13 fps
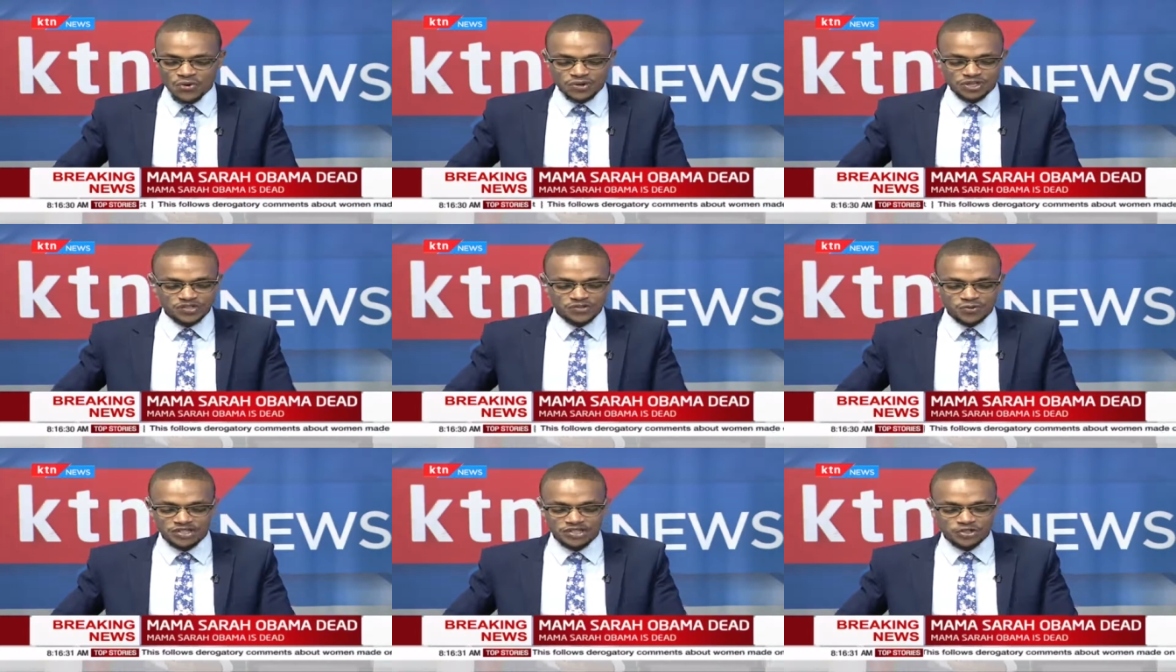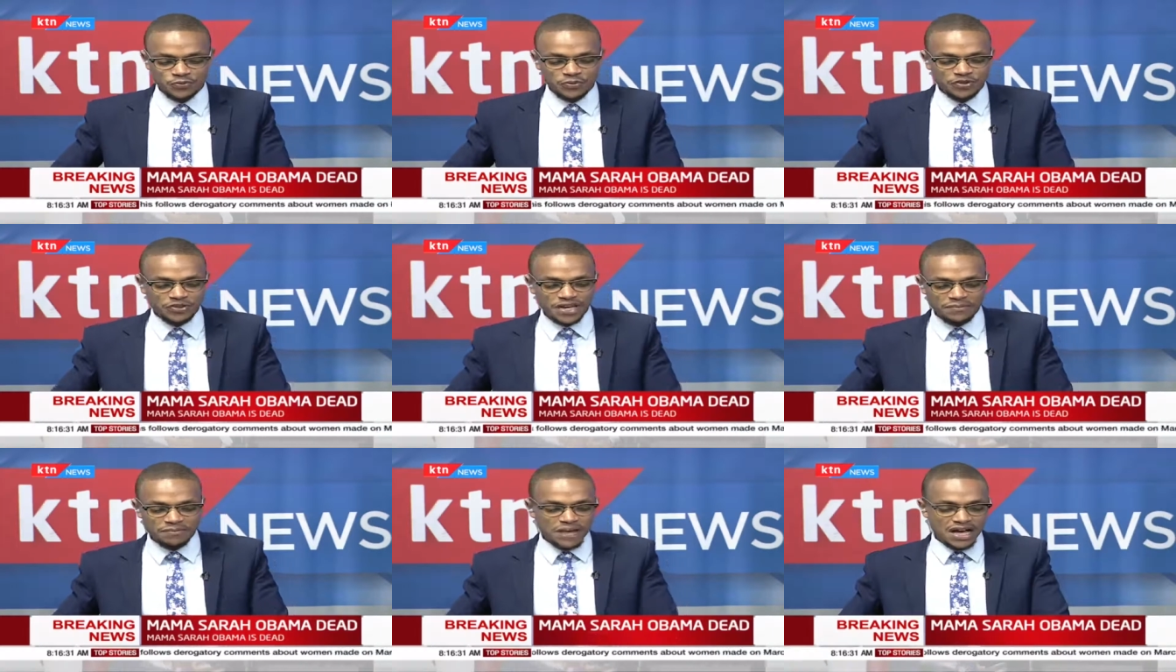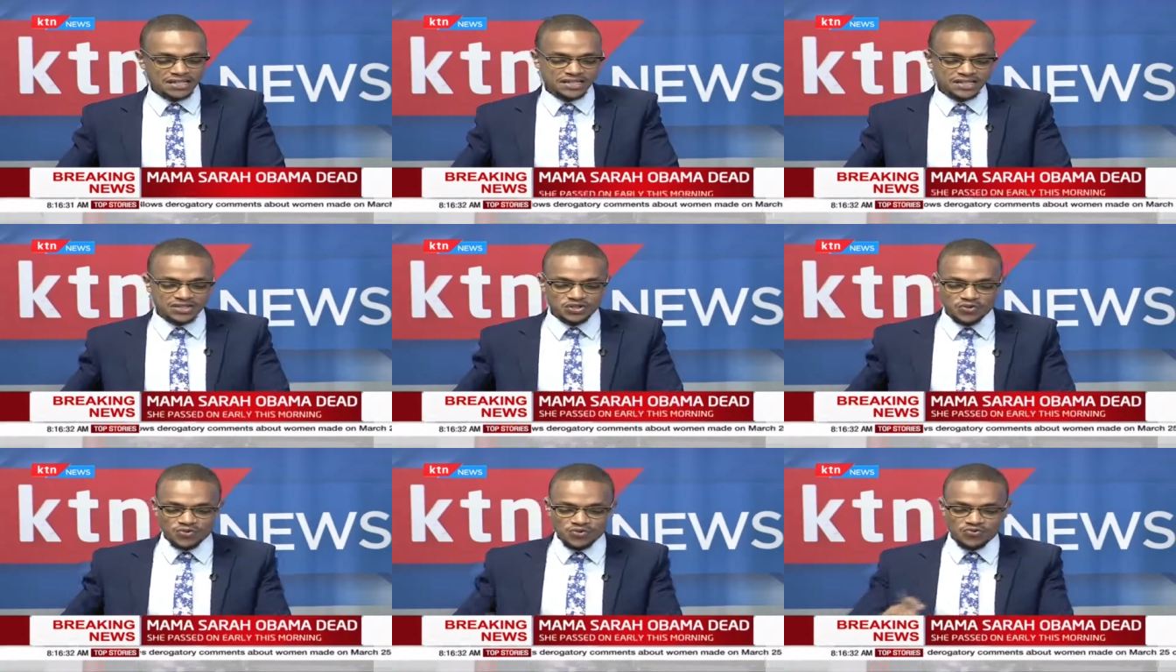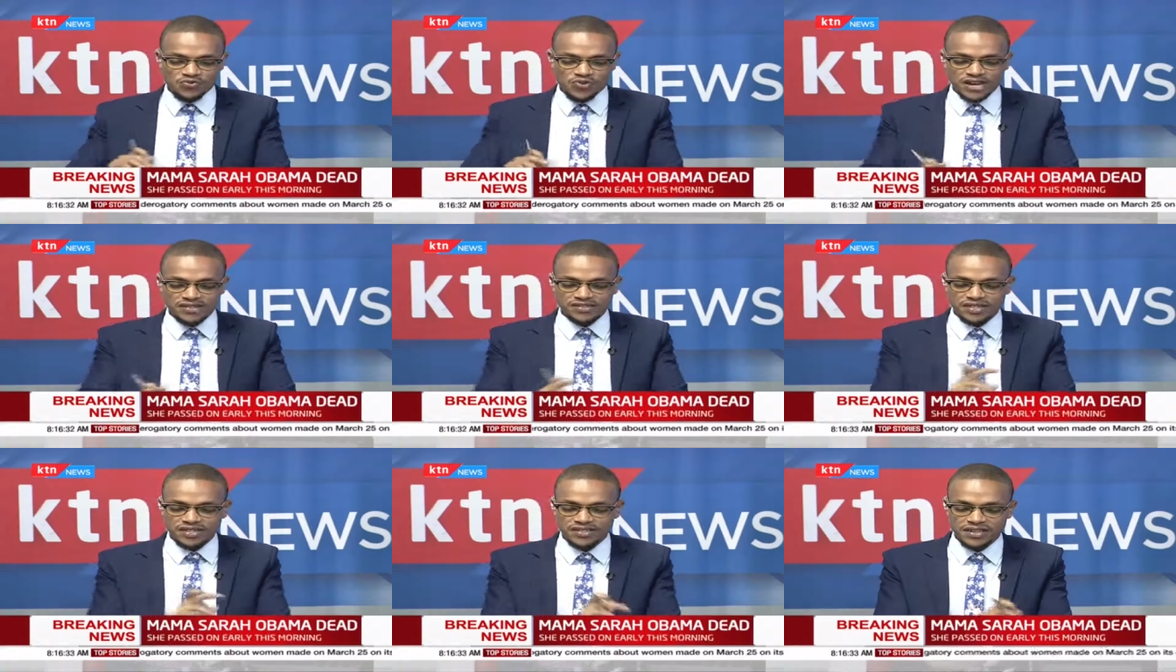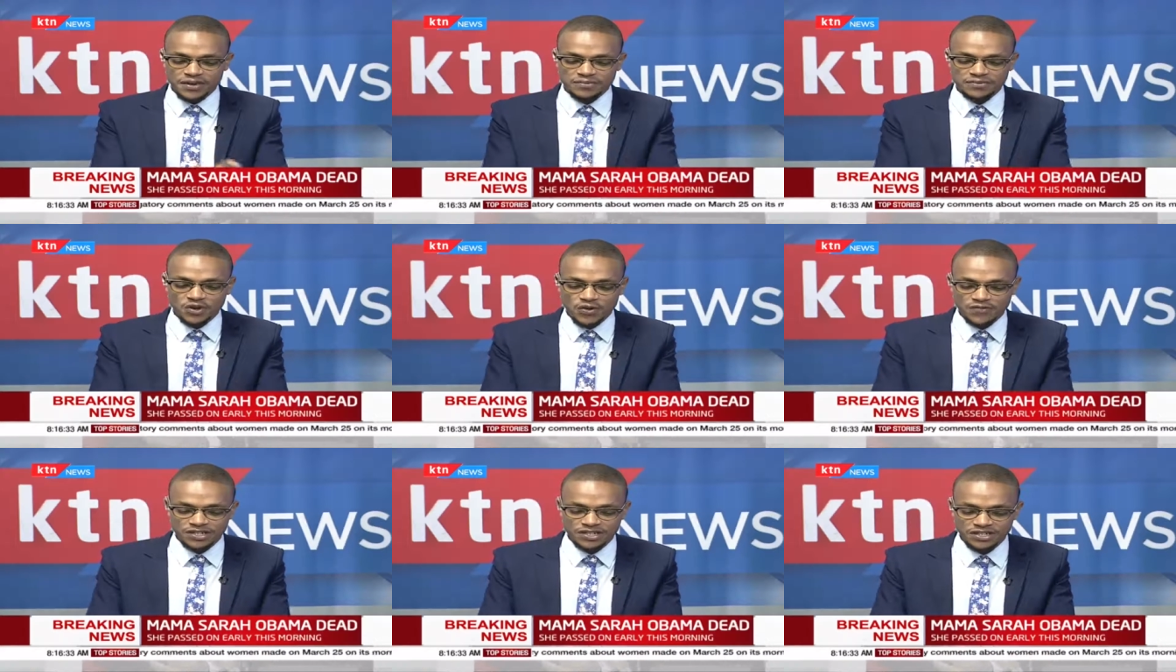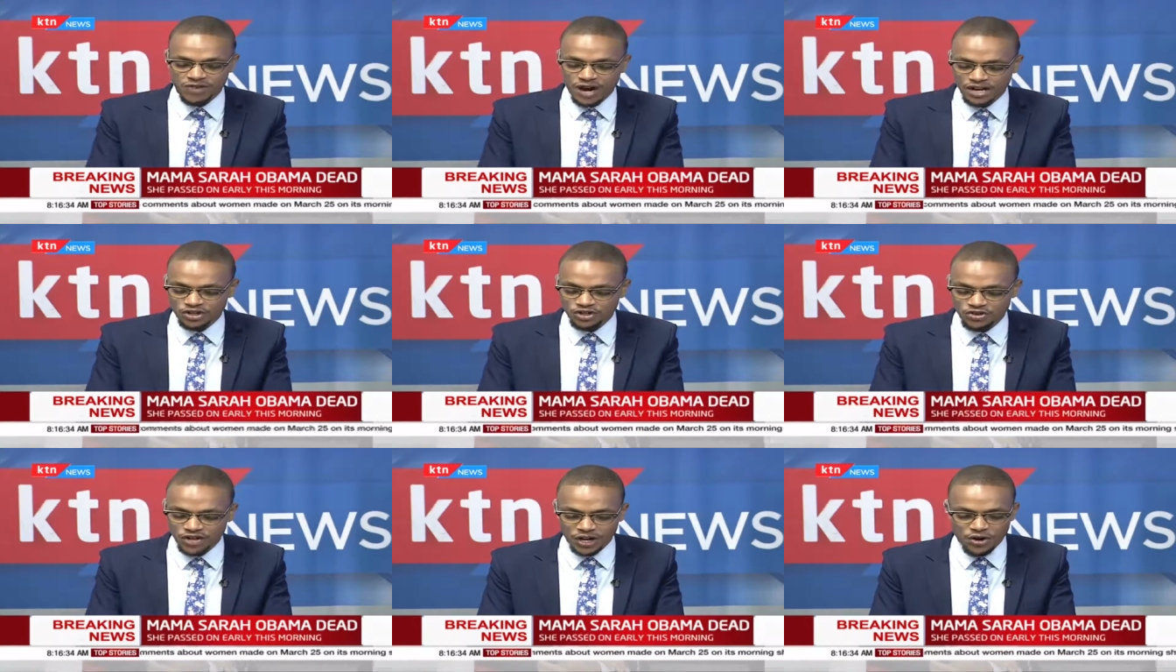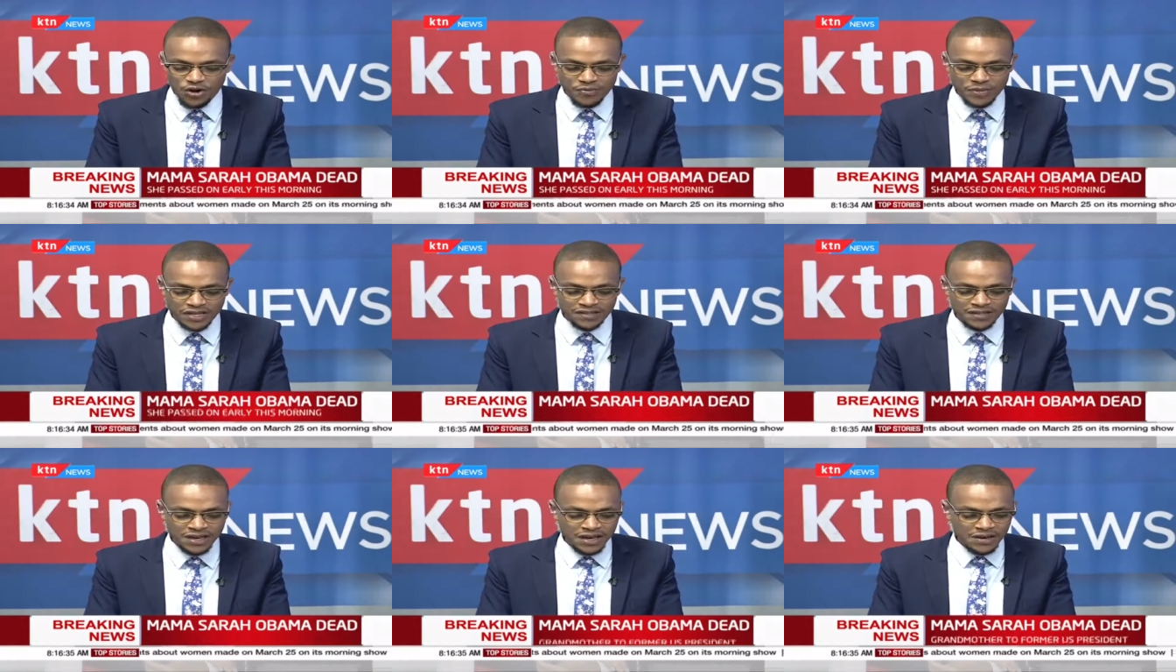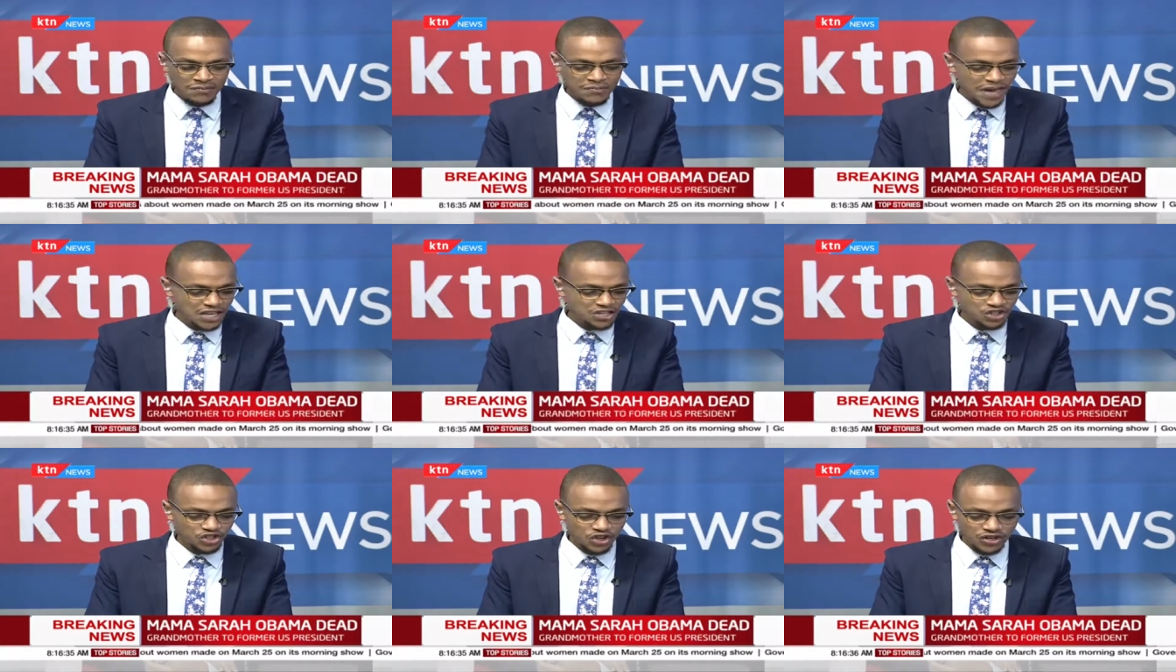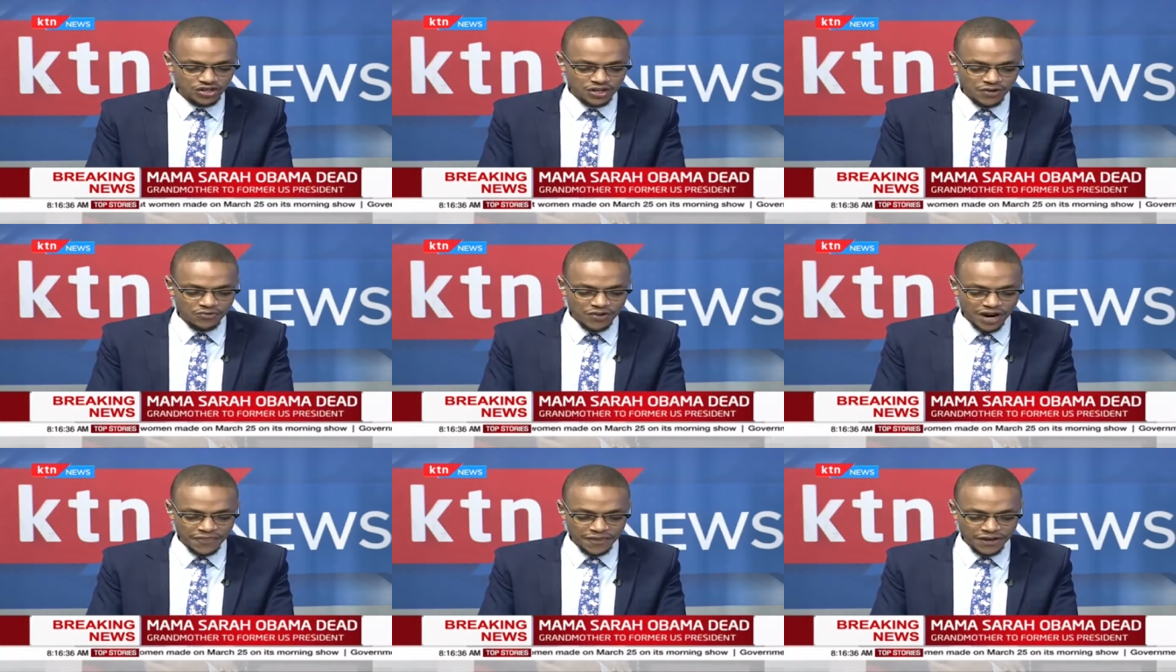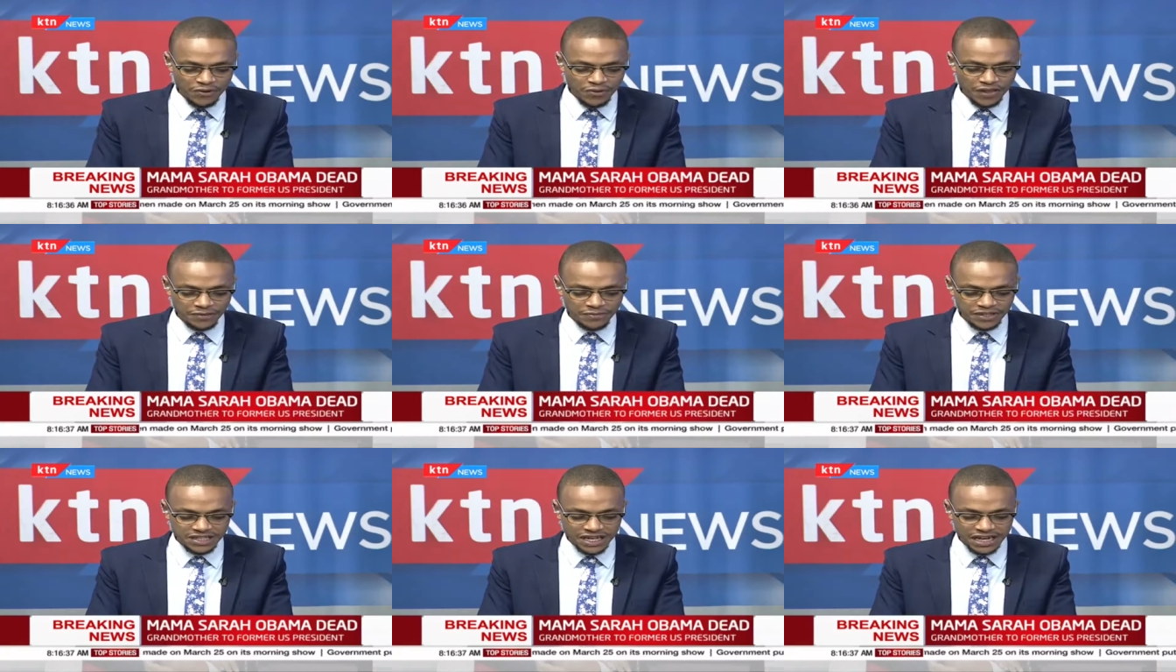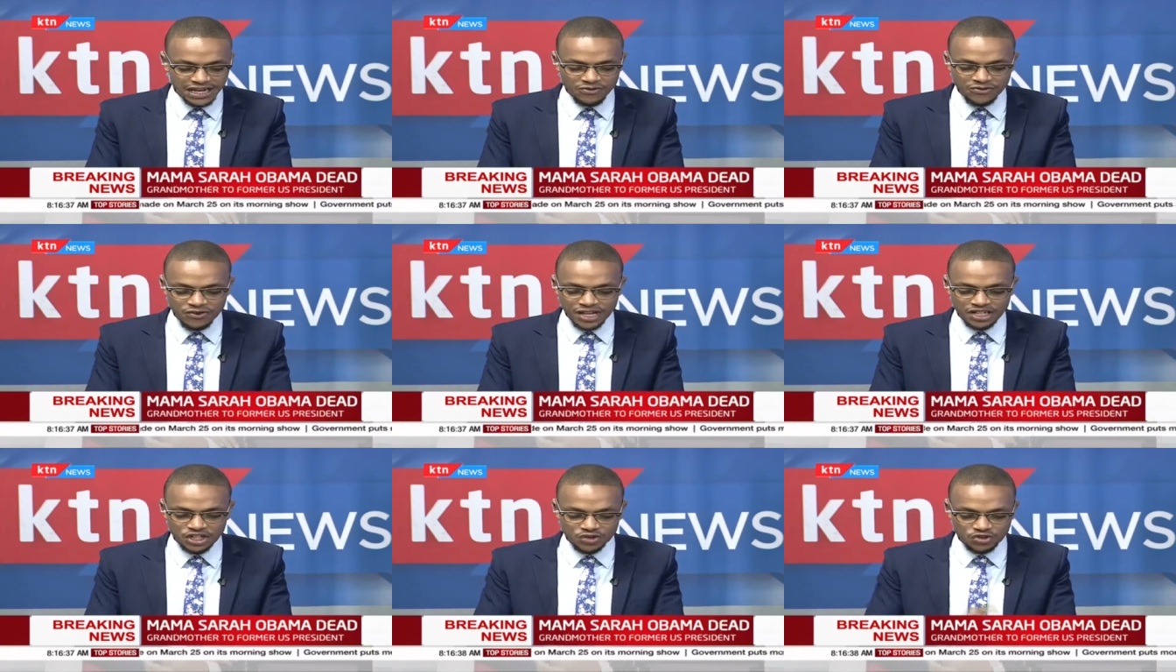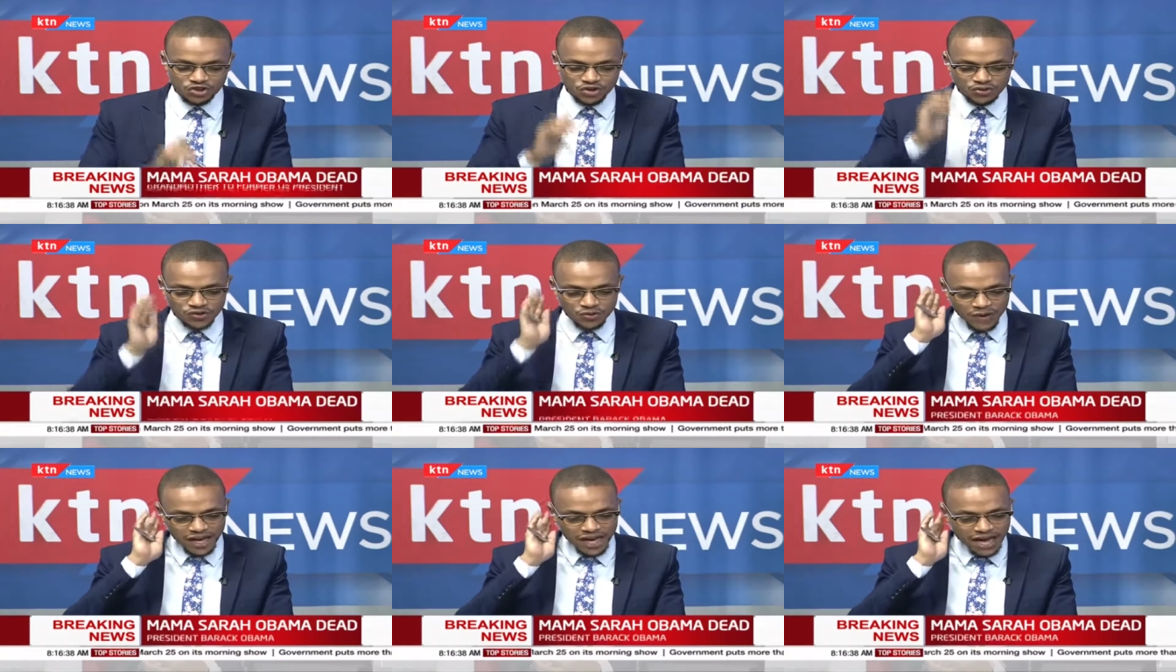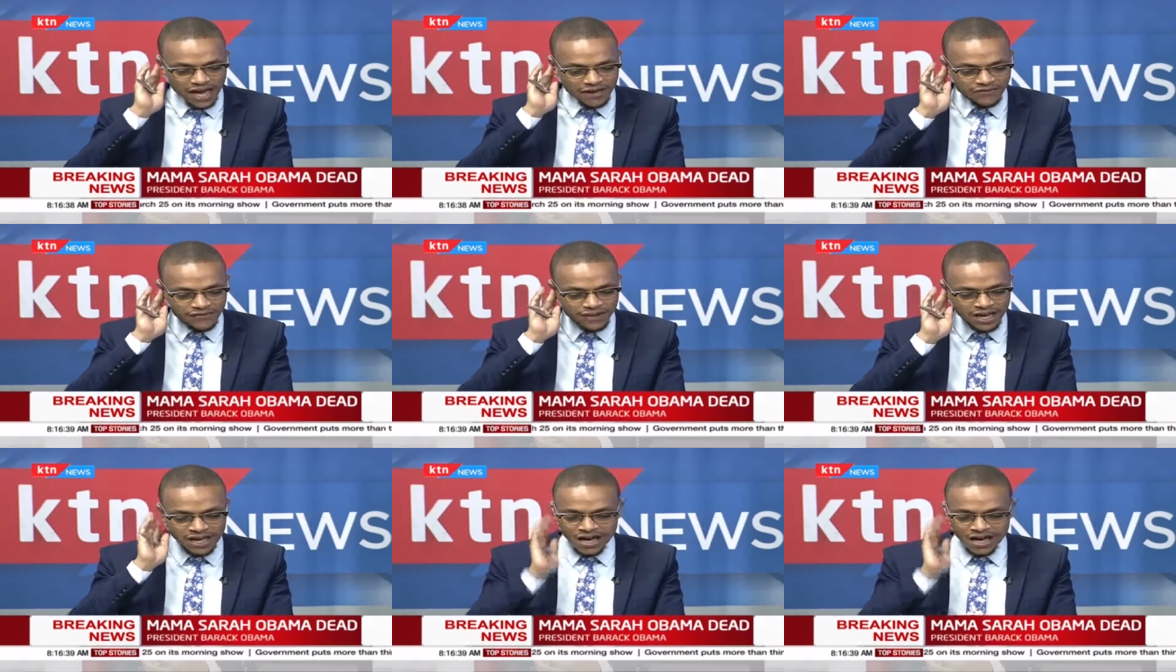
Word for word: We just wanted to put that matter to rest in terms of the derogatory comments mentioned right there on that particular radio show. So we have